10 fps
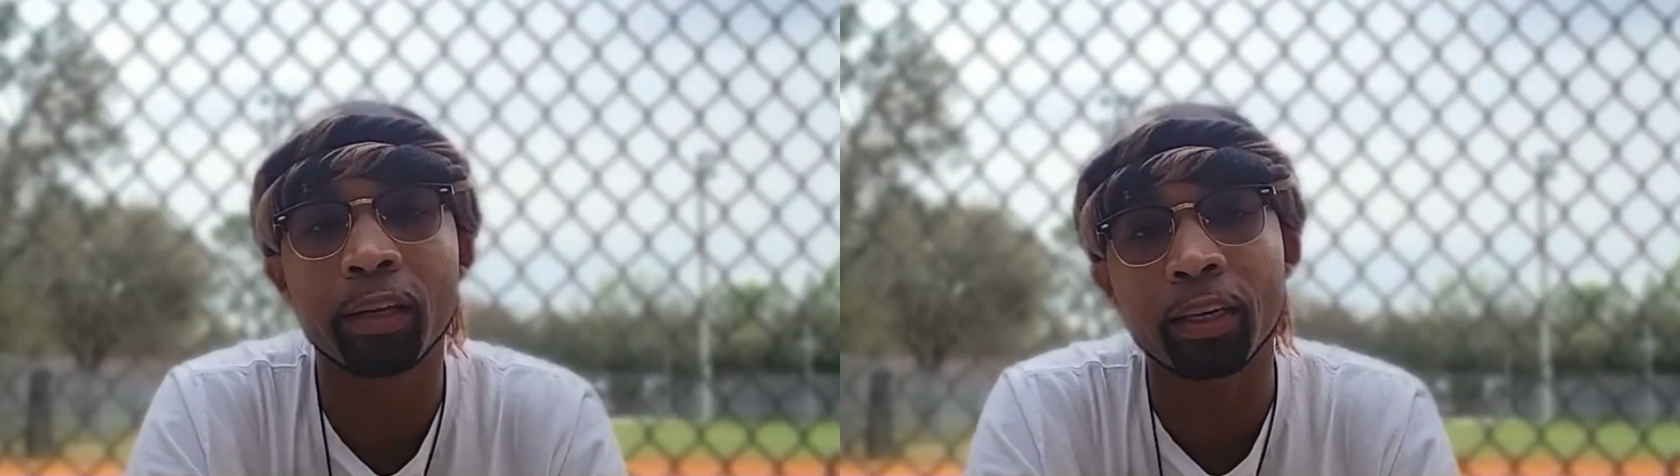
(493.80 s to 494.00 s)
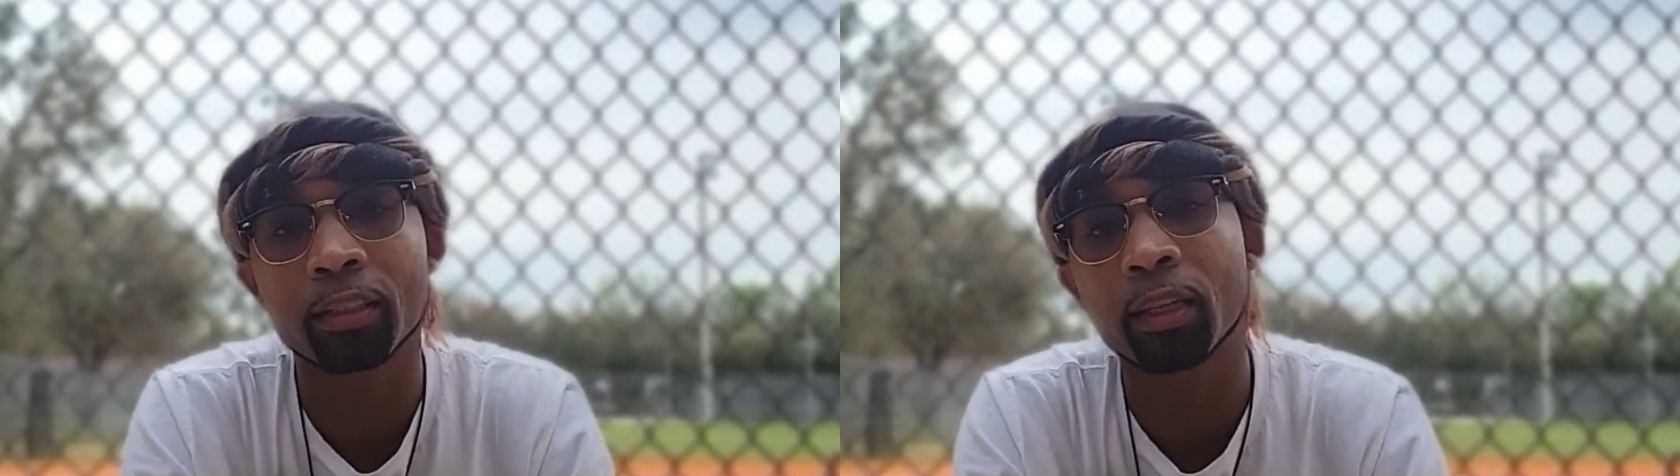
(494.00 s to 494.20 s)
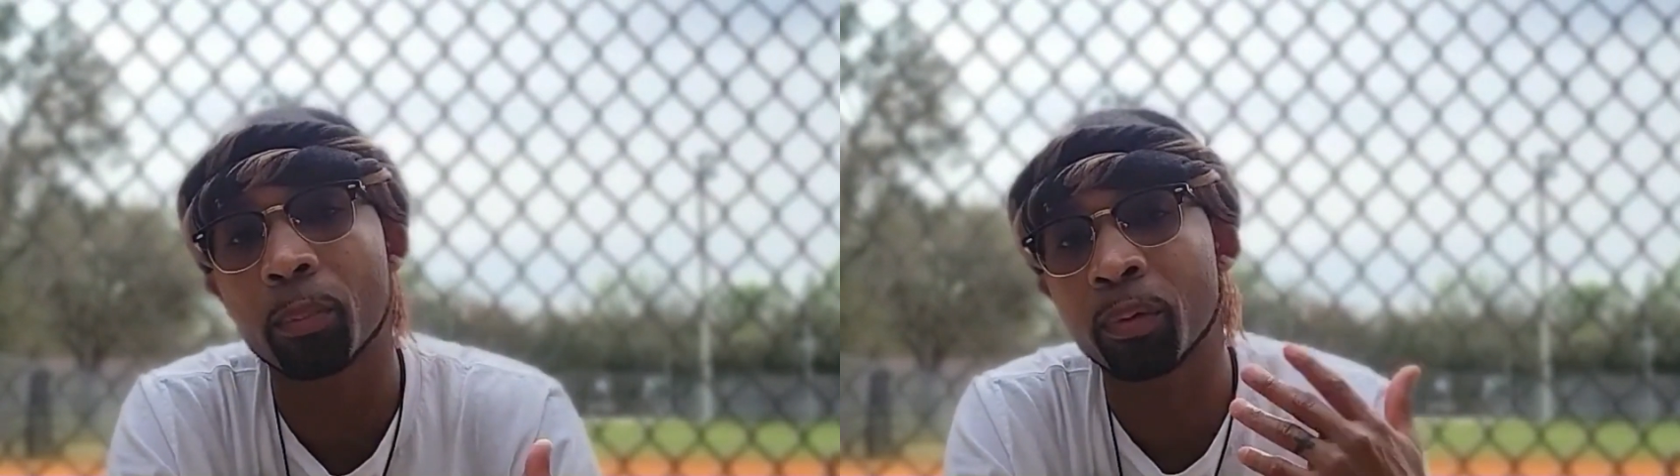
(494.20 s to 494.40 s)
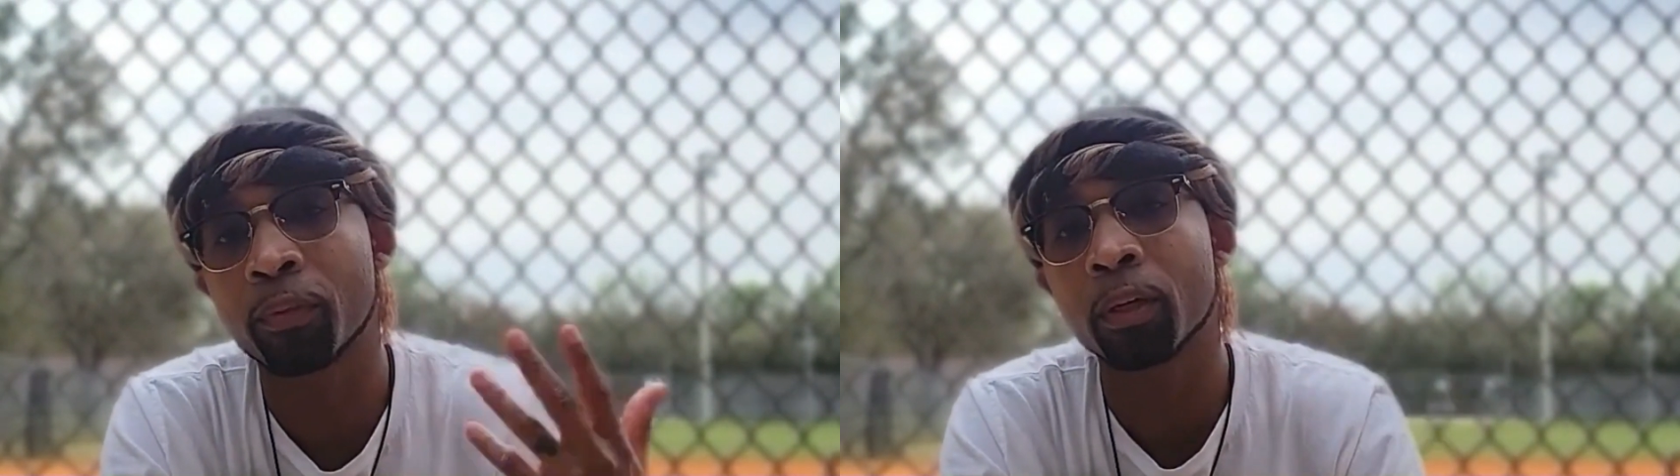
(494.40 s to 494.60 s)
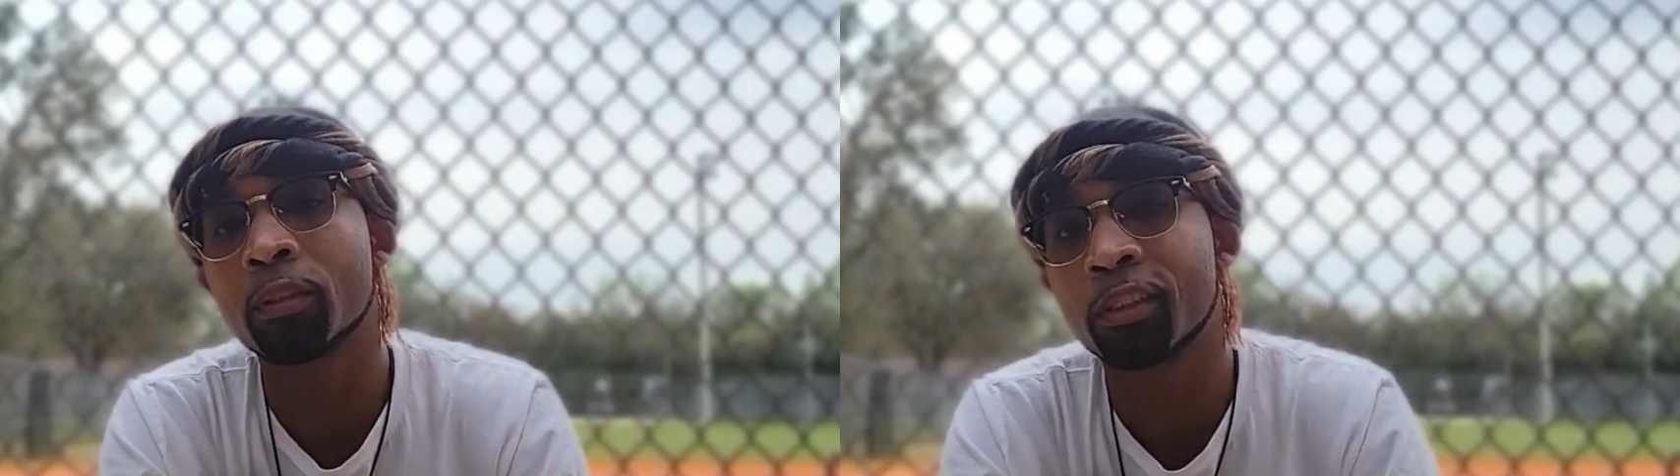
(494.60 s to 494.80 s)
next step, if
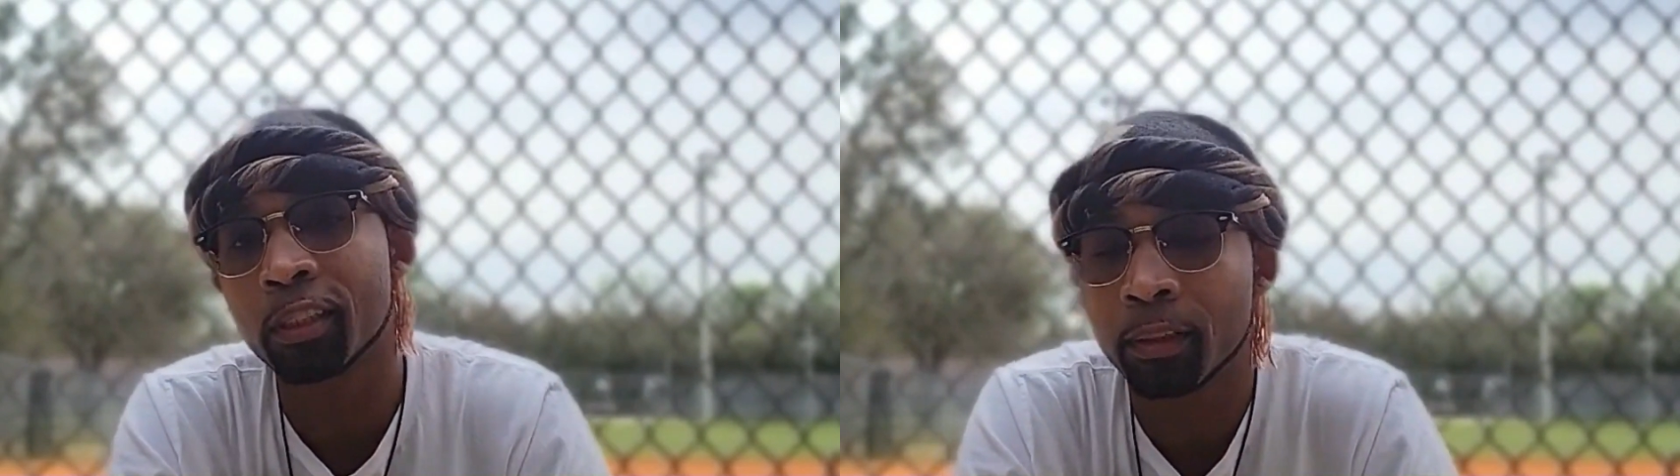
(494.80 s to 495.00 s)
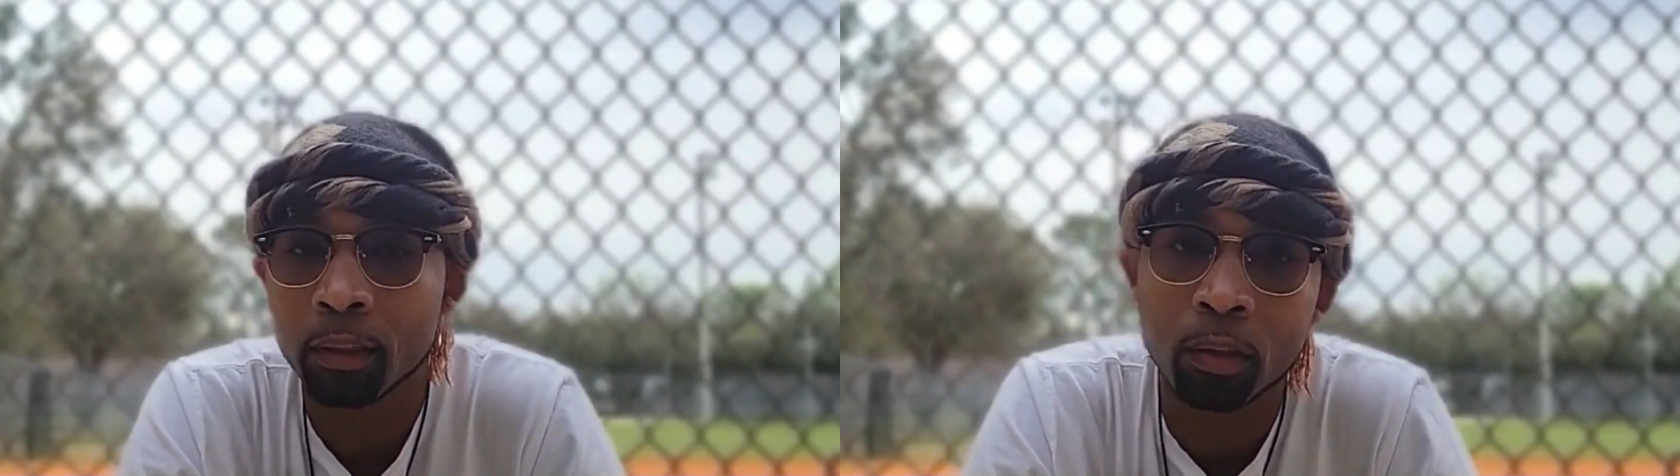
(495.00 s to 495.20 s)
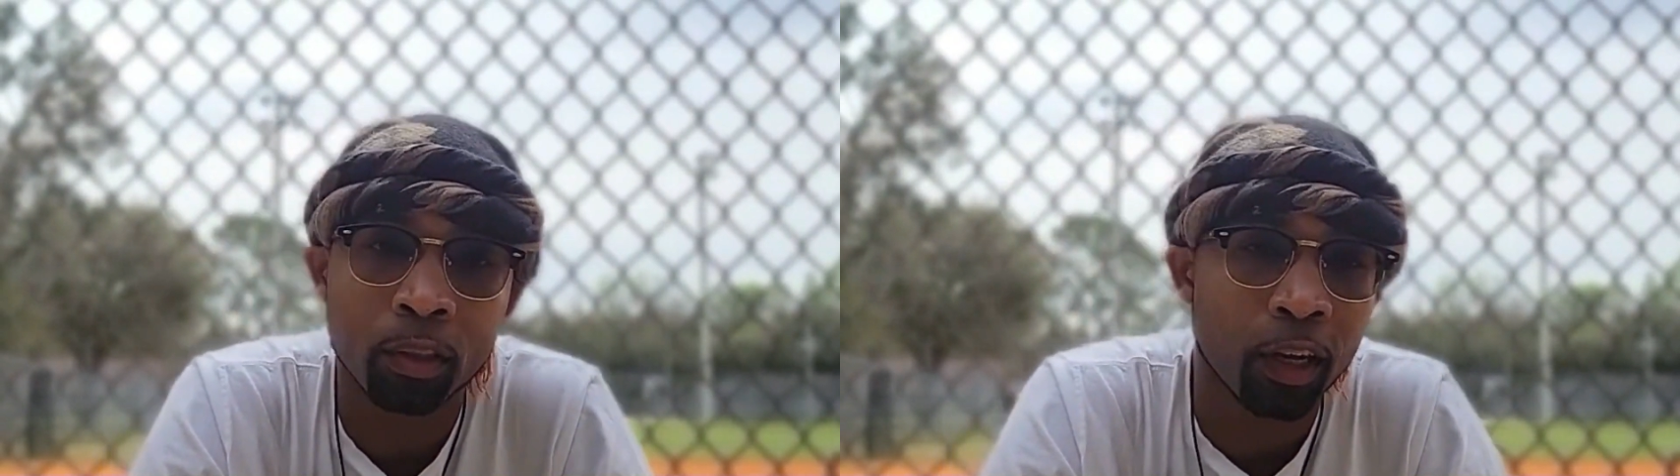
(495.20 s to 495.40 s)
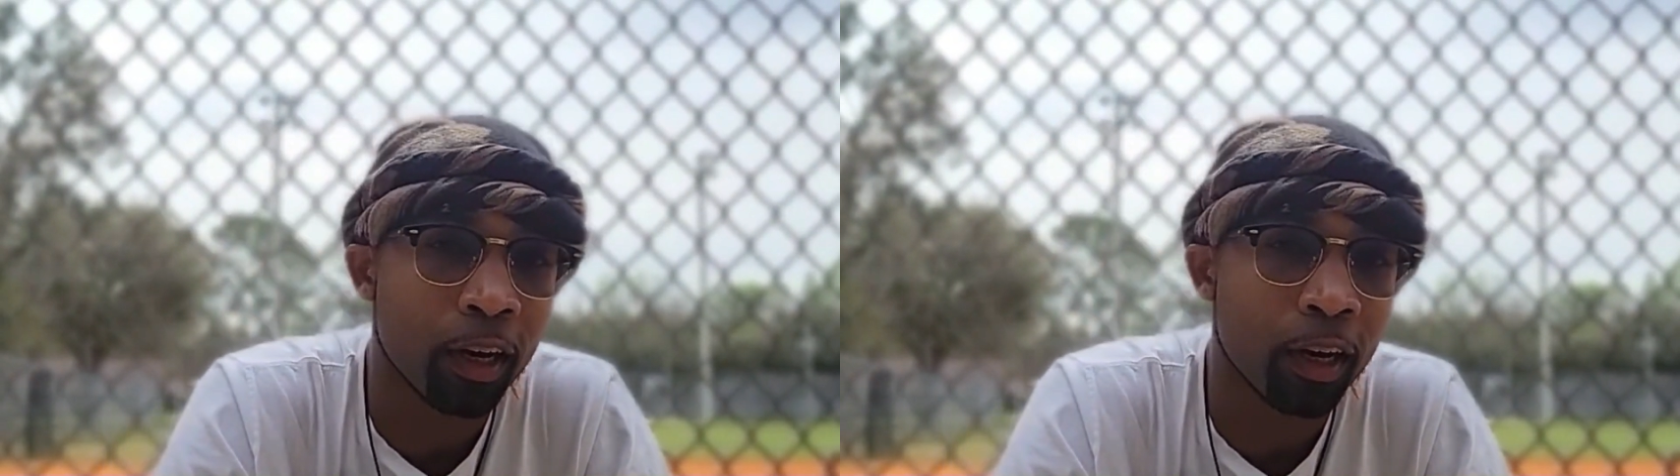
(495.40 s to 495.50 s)
you listen to this on the